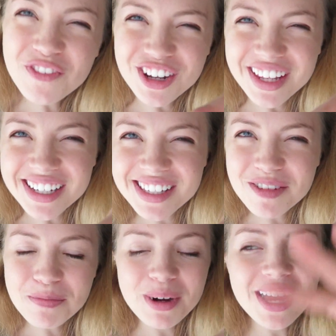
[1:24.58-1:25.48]
for
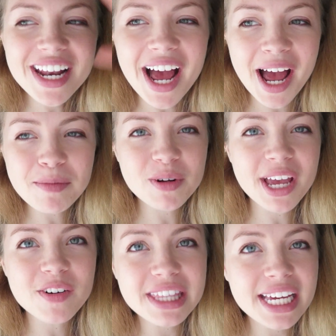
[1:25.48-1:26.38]
this, but I'm
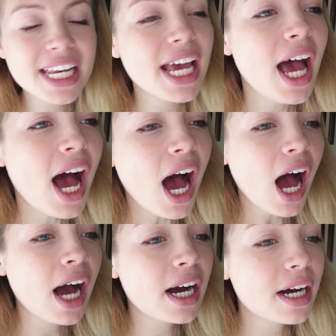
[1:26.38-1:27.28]
okay with it.
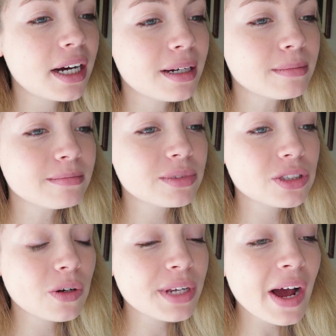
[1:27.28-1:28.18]
Um,
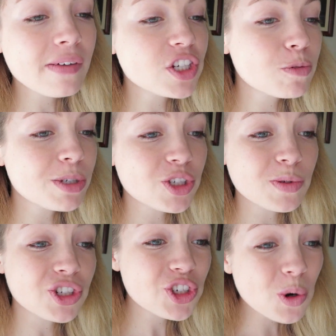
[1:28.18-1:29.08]
so now I've just been
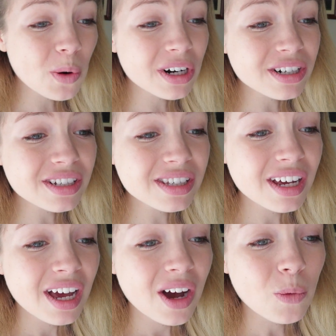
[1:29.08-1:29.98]
doing chores,
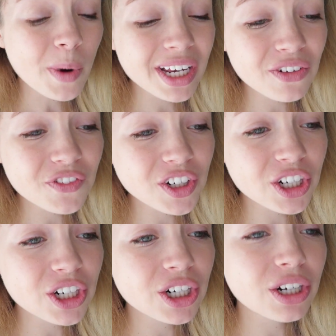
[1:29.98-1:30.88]
waiting for
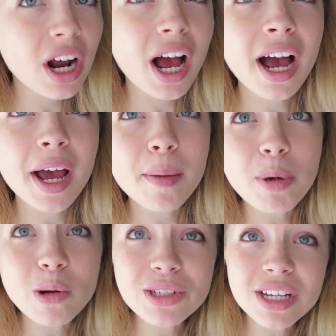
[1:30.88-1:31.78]
her. I
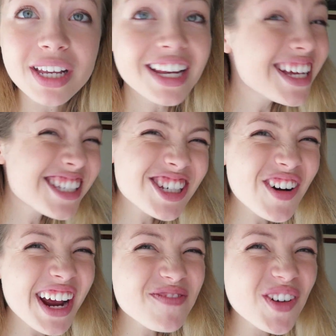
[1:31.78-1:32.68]
posted an
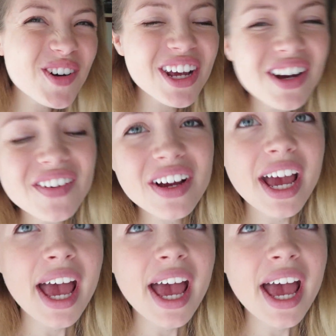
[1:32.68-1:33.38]
Instagram photo